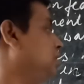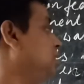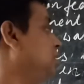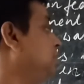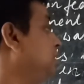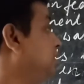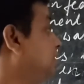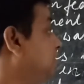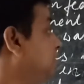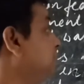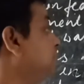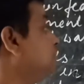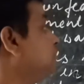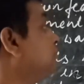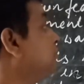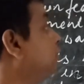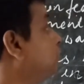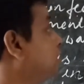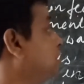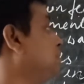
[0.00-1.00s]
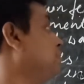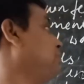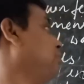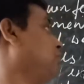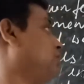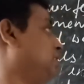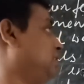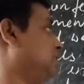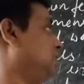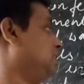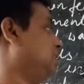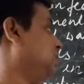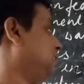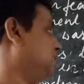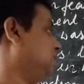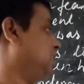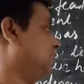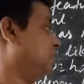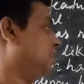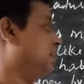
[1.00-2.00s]
It became more important.
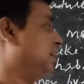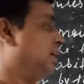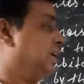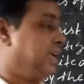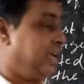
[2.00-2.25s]
Understand?